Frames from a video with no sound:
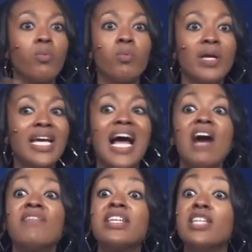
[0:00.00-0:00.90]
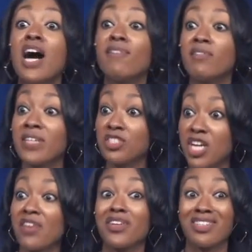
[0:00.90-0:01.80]
We have enough of each
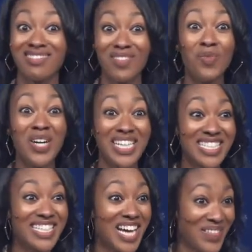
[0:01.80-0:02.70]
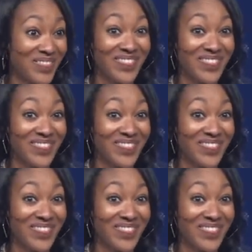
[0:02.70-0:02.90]
other. One is enough.